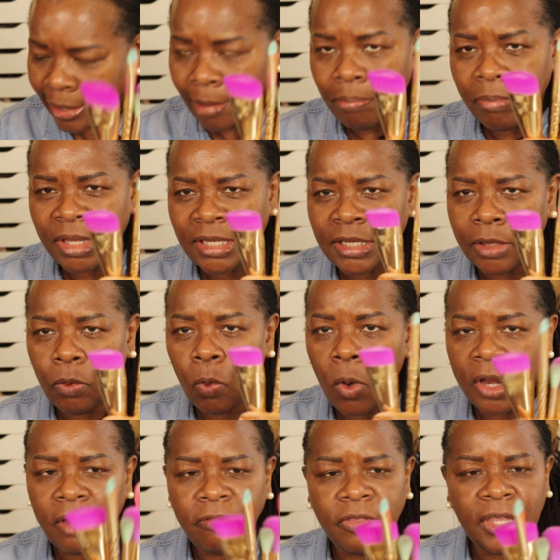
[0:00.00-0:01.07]
I'm missing
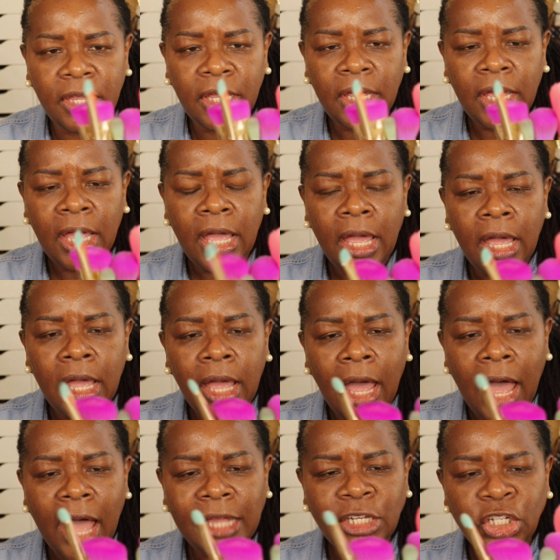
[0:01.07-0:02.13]
one of the
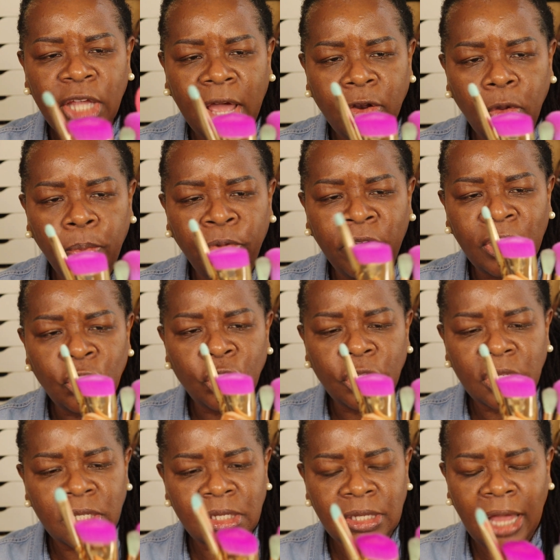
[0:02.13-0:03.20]
eyeshadow
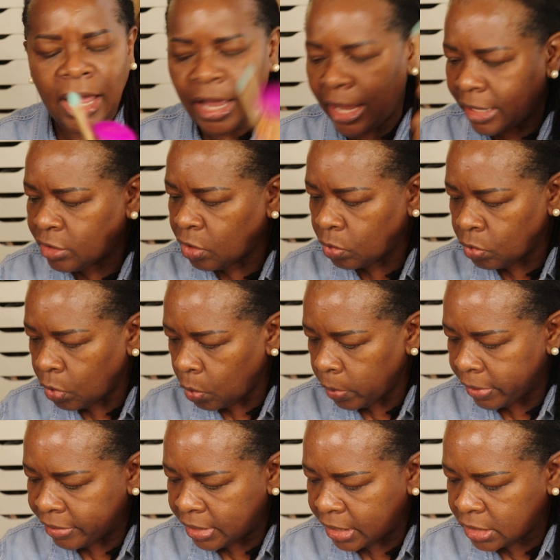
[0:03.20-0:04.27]
brushes. I don't know
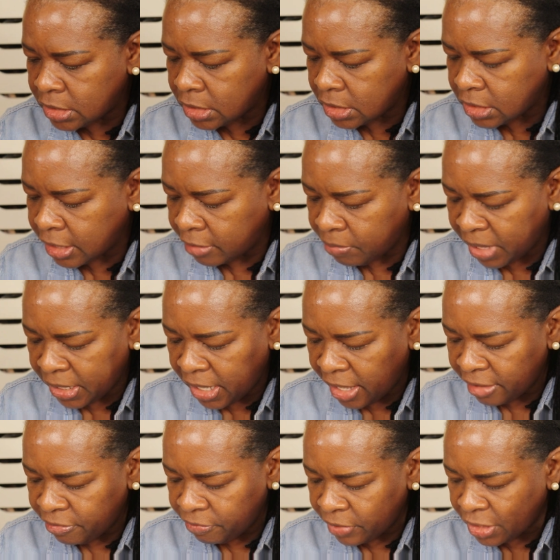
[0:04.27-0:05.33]
where it is to save my
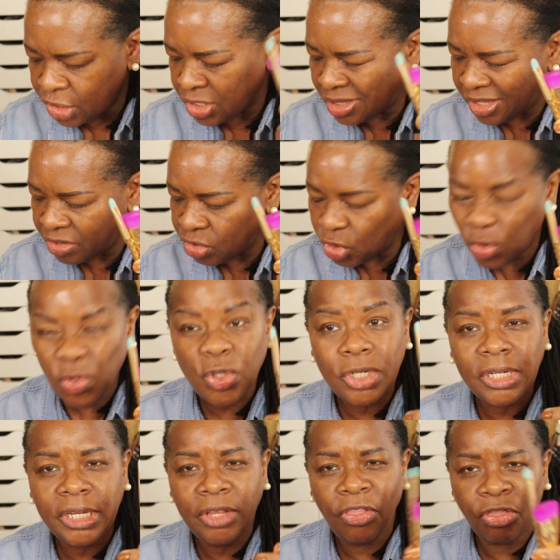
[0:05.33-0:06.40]
life because there's
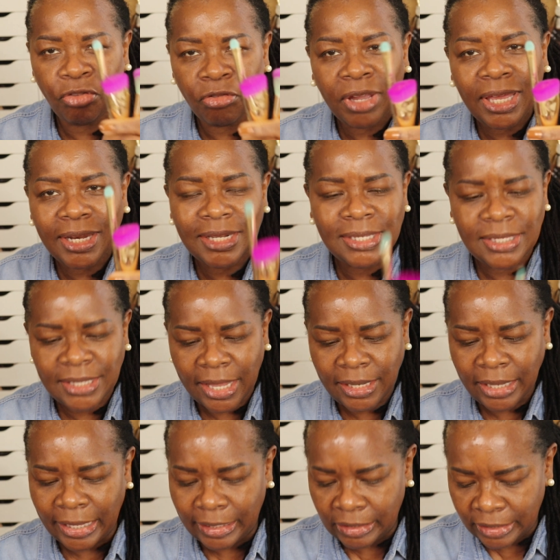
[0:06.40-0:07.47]
usually 3 in a
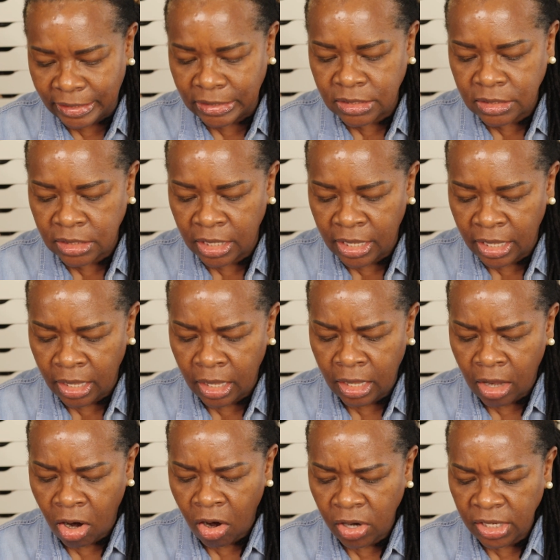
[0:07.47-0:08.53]
set at least.
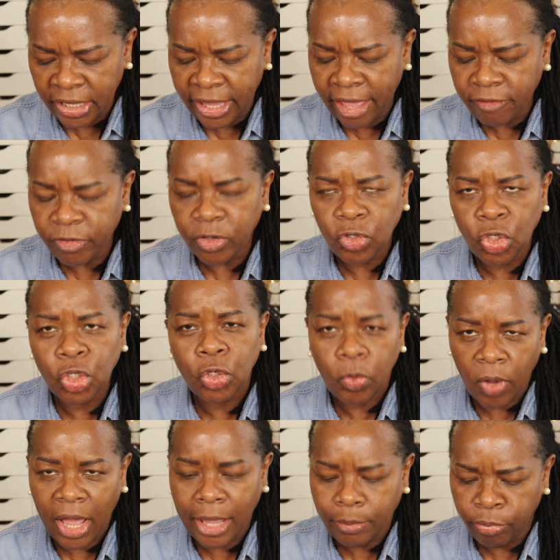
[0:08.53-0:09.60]
Hardly ever
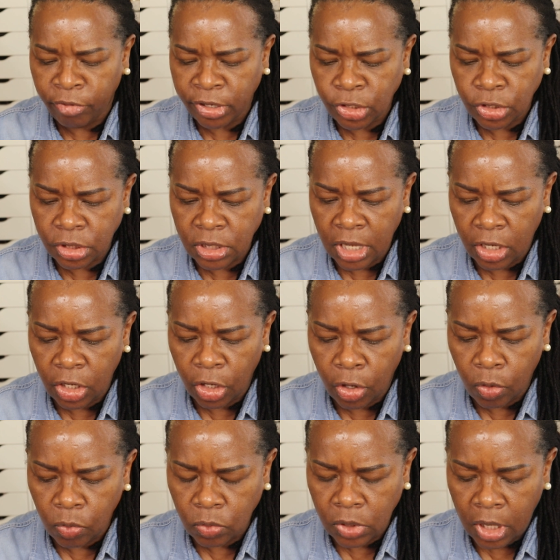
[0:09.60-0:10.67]
2 eye brushes
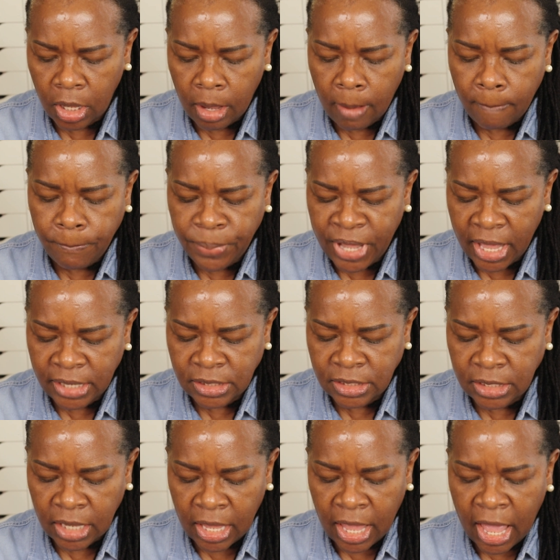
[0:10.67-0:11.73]
alone.
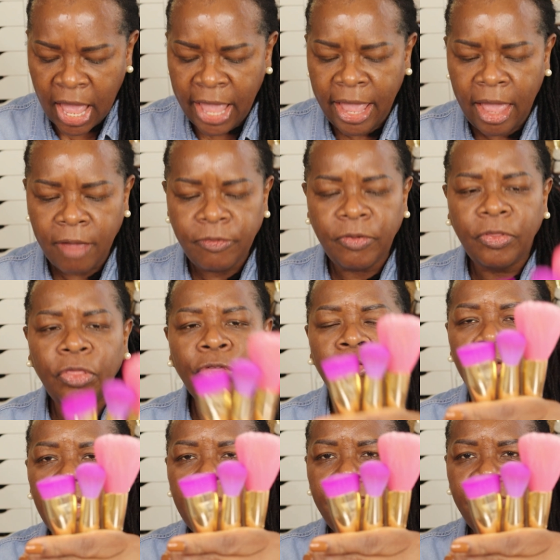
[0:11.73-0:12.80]
But I have
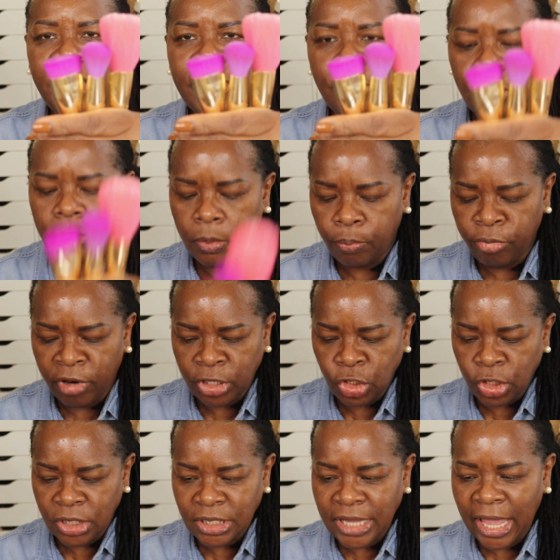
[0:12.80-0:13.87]
3 face
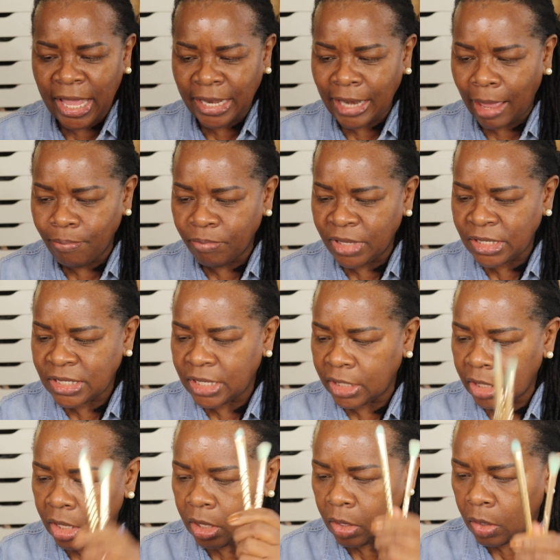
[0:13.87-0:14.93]
brushes and I'm missing,